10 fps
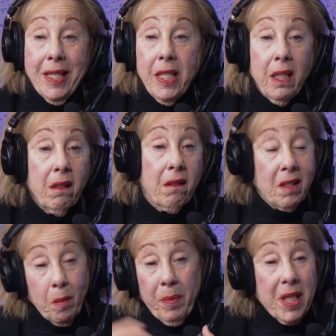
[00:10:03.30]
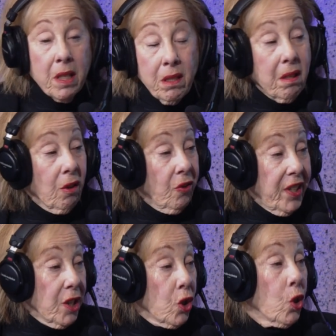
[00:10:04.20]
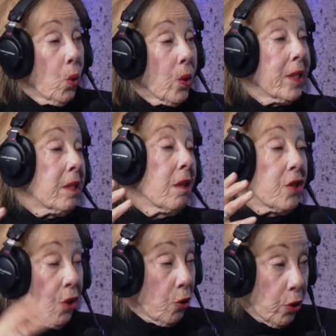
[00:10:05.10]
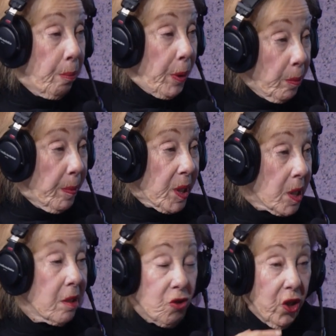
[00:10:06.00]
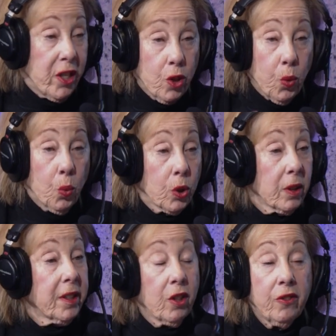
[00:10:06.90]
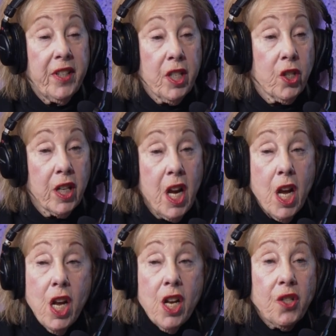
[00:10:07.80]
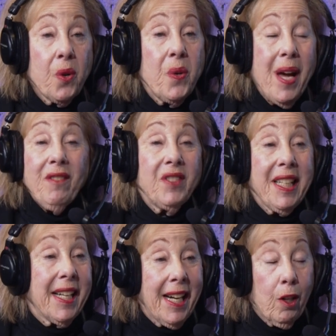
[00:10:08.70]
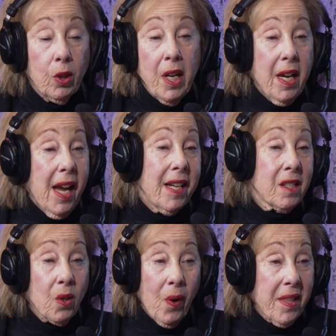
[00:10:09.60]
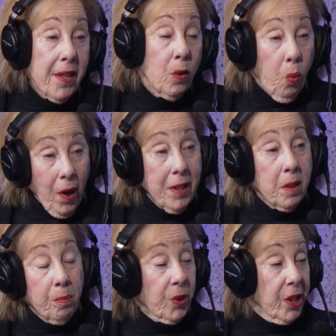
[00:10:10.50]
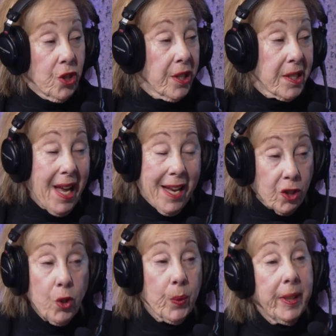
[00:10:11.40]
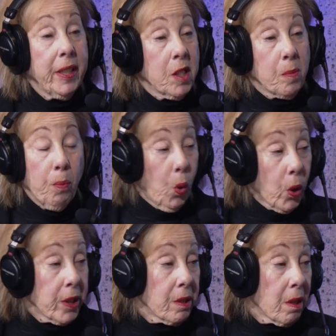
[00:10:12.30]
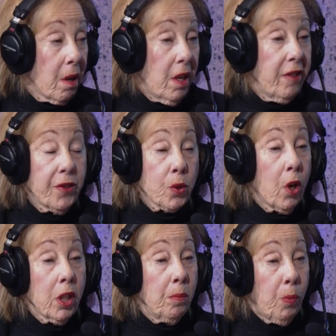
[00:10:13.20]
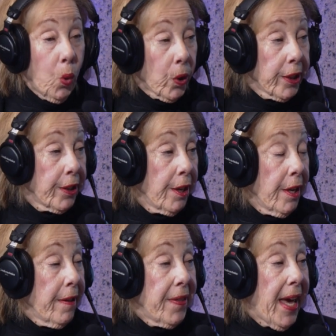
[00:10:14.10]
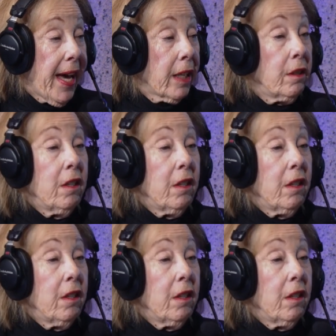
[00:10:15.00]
idea is a business innovation or it's a social purpose, change the world innovation. So you have to get out. And so I think one of the bridges actually is boards. If you're on a board that